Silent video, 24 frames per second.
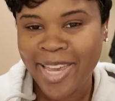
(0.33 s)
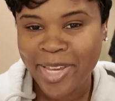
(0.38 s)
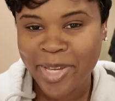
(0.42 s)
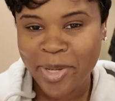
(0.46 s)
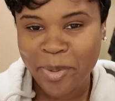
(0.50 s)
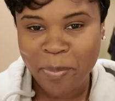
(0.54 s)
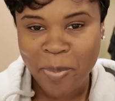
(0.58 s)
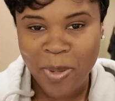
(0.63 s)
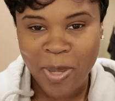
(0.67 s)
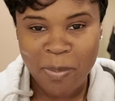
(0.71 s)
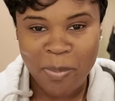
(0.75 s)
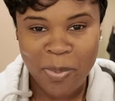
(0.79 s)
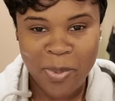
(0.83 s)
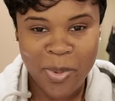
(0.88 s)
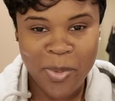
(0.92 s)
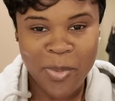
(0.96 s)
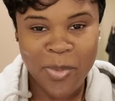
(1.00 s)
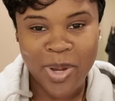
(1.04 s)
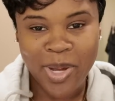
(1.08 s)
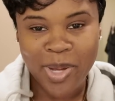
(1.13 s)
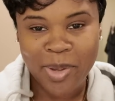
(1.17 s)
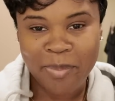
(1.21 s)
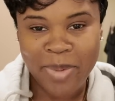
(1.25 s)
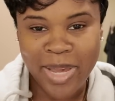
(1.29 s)
good people,
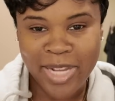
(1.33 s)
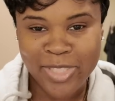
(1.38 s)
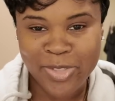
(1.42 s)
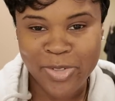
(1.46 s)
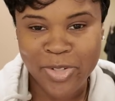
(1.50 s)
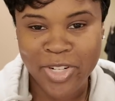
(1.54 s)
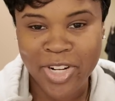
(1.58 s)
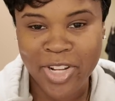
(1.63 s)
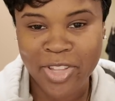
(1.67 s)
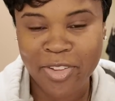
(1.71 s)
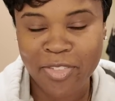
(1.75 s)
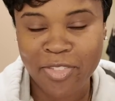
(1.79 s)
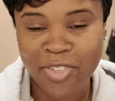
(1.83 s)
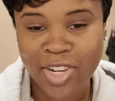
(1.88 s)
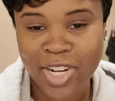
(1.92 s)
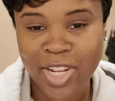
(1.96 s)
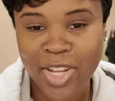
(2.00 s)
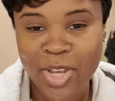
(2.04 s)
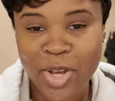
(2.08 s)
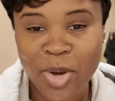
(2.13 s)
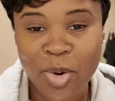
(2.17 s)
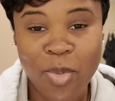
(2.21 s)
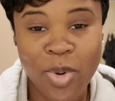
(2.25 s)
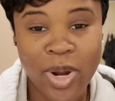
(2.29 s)
welcome back to another
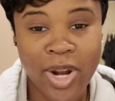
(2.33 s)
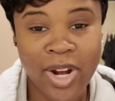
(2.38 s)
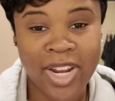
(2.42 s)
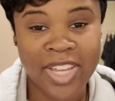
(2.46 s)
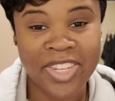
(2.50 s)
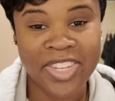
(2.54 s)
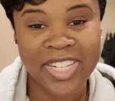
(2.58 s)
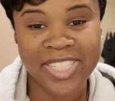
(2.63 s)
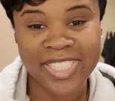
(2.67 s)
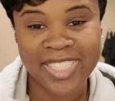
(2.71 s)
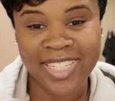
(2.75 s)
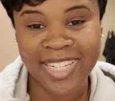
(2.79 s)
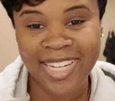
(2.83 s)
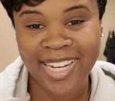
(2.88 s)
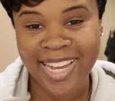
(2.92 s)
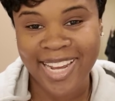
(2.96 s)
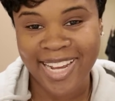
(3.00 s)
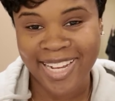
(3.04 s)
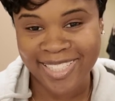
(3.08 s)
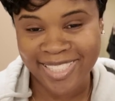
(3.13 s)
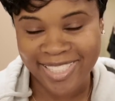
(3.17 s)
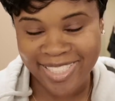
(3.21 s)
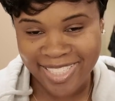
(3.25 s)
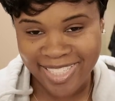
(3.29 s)
video. We're in the
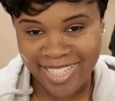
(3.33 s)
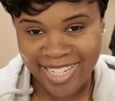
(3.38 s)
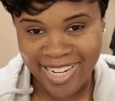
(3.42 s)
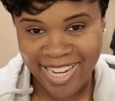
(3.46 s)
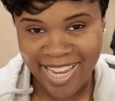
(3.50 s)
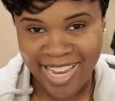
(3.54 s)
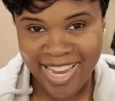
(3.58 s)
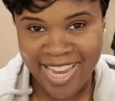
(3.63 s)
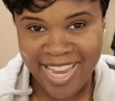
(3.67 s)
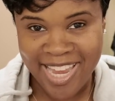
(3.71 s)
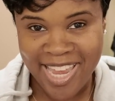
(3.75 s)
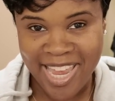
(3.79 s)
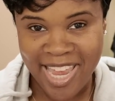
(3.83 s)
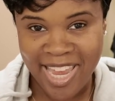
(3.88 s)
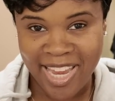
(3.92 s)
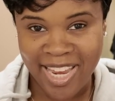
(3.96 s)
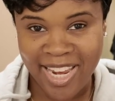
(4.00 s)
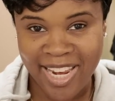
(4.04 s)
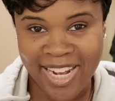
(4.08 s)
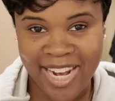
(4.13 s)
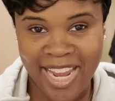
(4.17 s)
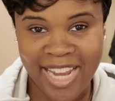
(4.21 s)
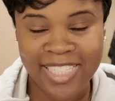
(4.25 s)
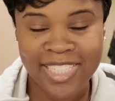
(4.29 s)
salon today
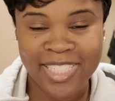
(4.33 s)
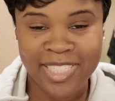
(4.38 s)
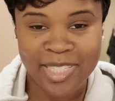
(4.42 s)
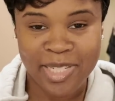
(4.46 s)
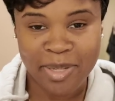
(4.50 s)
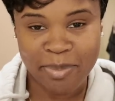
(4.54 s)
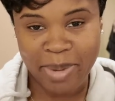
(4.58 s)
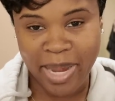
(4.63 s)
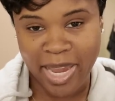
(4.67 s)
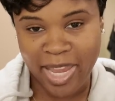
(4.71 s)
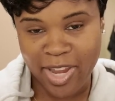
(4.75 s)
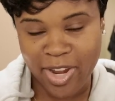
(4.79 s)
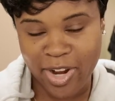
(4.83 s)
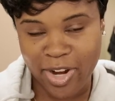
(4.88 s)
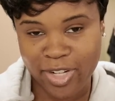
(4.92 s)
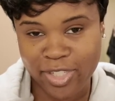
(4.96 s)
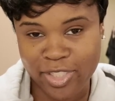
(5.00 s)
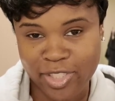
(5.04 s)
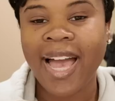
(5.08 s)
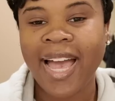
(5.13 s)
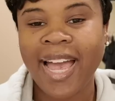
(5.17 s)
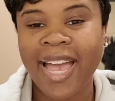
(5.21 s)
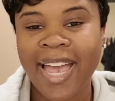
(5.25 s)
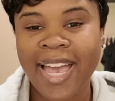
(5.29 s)
and I just did my hair.
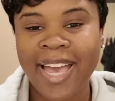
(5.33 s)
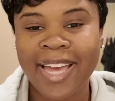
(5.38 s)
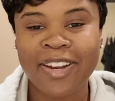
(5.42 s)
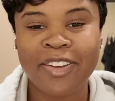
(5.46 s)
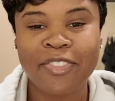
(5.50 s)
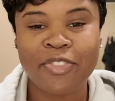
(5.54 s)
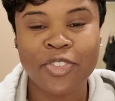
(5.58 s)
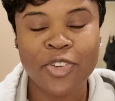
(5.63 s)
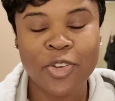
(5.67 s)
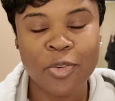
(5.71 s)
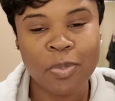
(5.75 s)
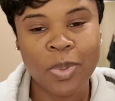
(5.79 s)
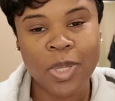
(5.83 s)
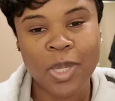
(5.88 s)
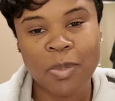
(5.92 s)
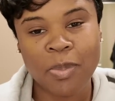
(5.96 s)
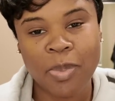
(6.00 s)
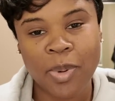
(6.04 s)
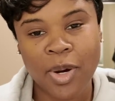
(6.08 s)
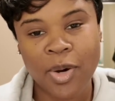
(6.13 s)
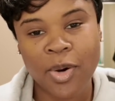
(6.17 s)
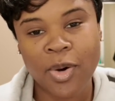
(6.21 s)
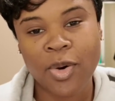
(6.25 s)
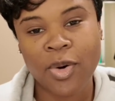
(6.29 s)
I had a few
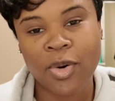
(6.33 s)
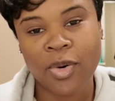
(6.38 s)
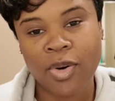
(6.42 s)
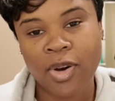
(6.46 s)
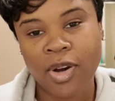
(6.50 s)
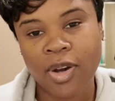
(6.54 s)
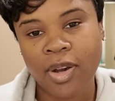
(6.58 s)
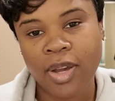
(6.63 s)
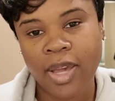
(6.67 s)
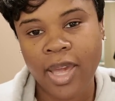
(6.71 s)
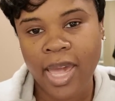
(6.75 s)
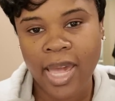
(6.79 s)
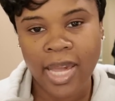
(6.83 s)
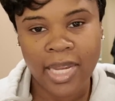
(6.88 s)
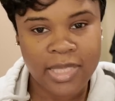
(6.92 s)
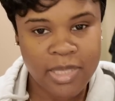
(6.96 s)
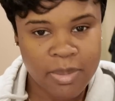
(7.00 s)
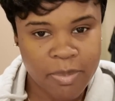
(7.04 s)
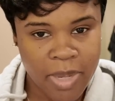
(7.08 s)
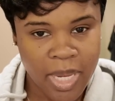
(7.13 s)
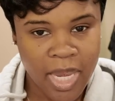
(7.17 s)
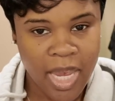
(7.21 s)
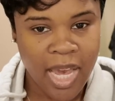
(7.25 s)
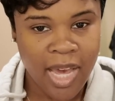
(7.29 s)
people ask
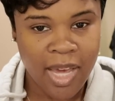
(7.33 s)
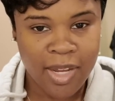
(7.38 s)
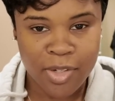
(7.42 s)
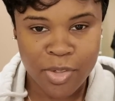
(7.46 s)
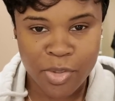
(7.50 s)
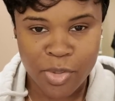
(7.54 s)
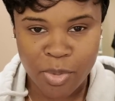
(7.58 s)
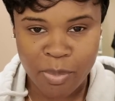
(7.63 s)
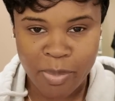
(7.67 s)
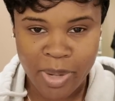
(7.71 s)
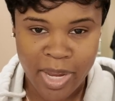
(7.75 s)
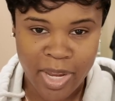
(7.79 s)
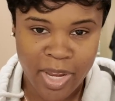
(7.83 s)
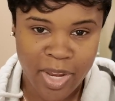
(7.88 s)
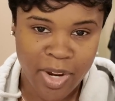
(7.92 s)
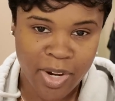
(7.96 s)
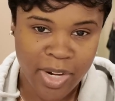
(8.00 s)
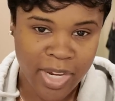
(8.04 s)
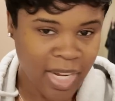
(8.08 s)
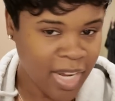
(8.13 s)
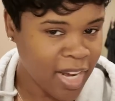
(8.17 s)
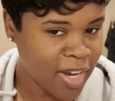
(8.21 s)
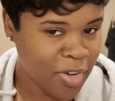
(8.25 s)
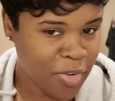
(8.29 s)
me how to do my hair.
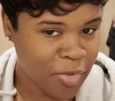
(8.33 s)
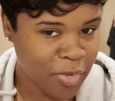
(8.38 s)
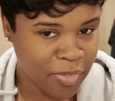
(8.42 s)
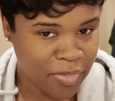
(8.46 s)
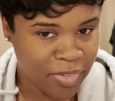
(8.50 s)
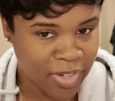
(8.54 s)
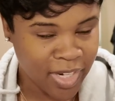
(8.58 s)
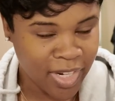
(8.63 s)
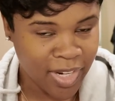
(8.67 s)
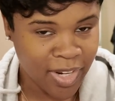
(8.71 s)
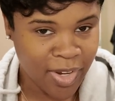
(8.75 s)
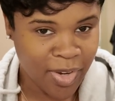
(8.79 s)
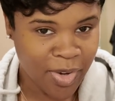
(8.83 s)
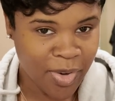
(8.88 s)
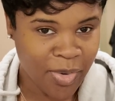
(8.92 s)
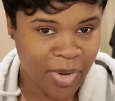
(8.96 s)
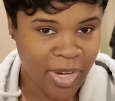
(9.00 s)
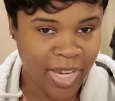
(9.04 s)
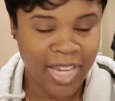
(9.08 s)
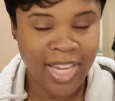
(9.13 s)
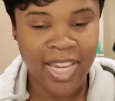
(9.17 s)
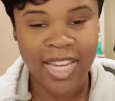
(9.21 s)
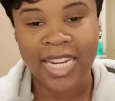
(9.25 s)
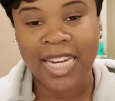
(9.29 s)
Can I do a video?
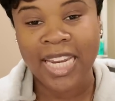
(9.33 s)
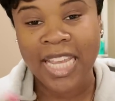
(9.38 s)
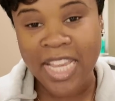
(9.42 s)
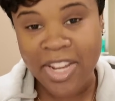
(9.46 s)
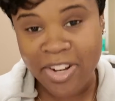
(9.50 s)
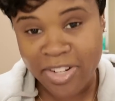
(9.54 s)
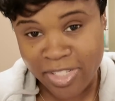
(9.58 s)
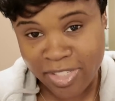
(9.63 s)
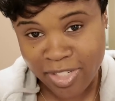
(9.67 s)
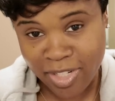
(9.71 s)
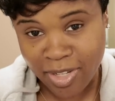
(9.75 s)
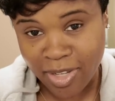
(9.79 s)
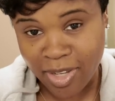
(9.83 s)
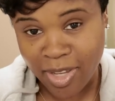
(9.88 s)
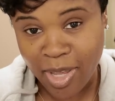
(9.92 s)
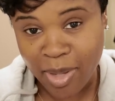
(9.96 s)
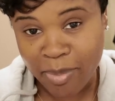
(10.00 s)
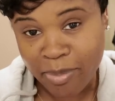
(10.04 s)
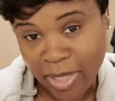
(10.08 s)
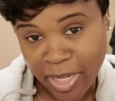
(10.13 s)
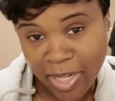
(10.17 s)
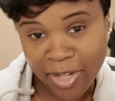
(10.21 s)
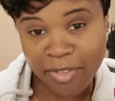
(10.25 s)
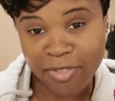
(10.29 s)
And here's an
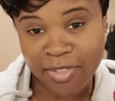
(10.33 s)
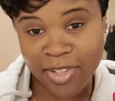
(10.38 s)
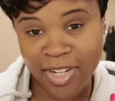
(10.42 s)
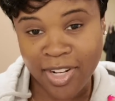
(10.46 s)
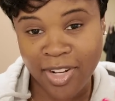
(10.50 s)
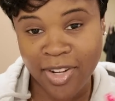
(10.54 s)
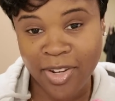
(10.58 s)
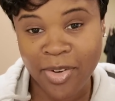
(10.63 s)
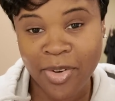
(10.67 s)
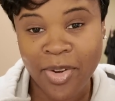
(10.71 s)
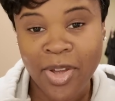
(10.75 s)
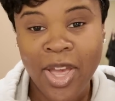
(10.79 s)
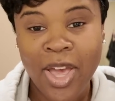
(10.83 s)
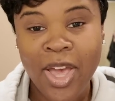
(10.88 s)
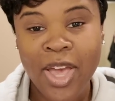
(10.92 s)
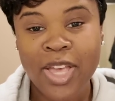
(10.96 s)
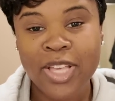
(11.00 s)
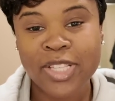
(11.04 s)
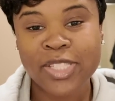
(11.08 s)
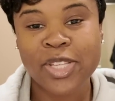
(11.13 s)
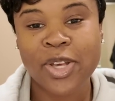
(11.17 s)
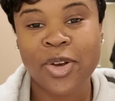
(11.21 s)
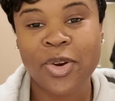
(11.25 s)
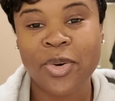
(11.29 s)
updated video.
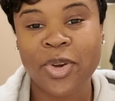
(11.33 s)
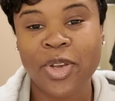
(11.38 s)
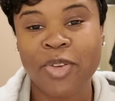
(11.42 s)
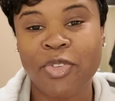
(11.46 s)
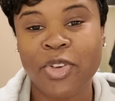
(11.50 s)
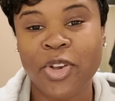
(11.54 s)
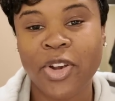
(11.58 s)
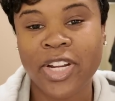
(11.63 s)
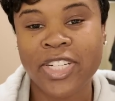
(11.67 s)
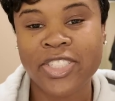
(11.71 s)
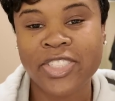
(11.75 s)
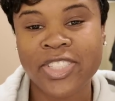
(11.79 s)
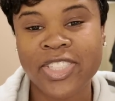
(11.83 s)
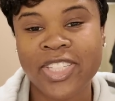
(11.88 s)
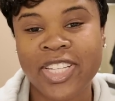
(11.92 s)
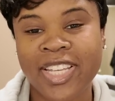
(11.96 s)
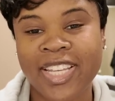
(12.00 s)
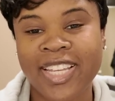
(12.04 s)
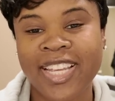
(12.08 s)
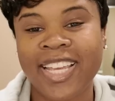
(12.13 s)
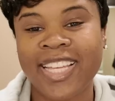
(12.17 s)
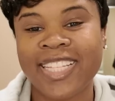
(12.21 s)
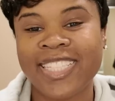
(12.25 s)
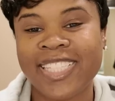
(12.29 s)
So if you're
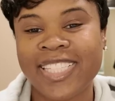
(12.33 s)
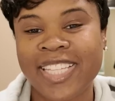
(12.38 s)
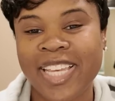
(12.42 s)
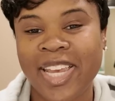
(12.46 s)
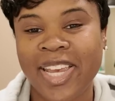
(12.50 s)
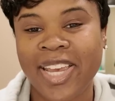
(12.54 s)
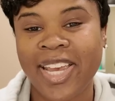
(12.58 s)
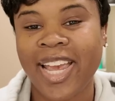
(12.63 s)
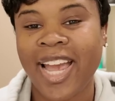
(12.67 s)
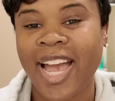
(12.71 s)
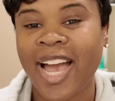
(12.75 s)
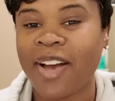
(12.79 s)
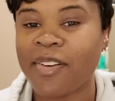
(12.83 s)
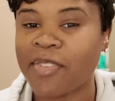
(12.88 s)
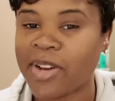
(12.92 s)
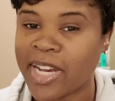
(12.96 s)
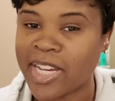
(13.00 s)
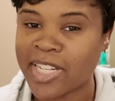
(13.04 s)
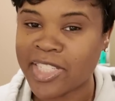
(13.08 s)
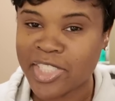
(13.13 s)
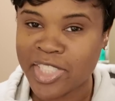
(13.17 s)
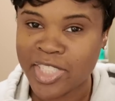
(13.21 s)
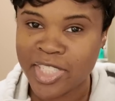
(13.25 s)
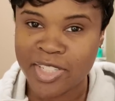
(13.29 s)
interested in seeing how
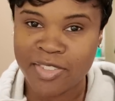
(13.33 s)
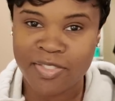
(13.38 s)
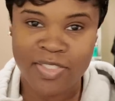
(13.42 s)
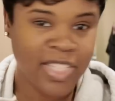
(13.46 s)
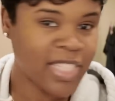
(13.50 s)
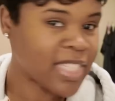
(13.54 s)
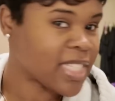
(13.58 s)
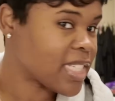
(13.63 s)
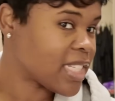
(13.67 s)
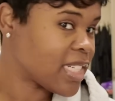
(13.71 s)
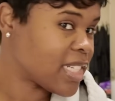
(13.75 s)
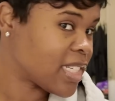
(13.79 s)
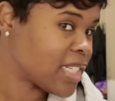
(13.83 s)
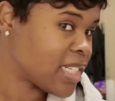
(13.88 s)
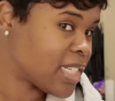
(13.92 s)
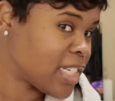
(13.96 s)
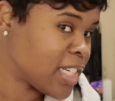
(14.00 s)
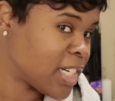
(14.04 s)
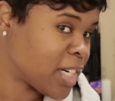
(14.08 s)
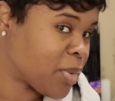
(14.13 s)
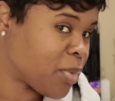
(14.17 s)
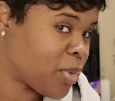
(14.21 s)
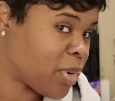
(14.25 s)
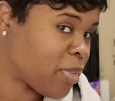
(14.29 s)
I achieved this little
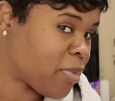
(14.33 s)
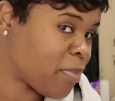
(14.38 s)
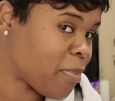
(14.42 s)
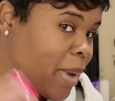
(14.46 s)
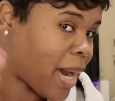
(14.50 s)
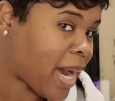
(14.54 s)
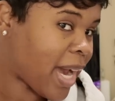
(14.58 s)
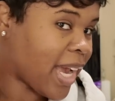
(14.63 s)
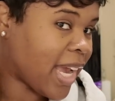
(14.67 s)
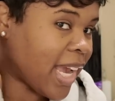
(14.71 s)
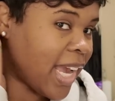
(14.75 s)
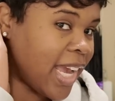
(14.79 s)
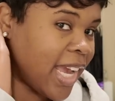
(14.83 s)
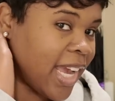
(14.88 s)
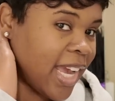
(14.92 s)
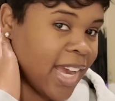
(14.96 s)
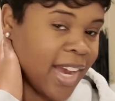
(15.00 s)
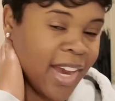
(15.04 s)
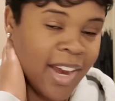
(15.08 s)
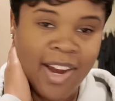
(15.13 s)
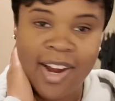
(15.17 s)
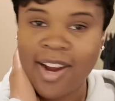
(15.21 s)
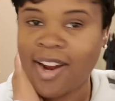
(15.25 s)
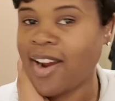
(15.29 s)
look with my
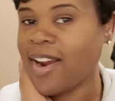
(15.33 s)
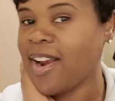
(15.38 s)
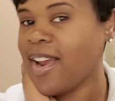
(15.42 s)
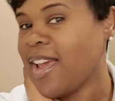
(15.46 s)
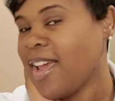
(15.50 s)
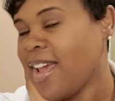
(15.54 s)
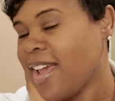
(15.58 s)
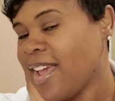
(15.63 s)
hair,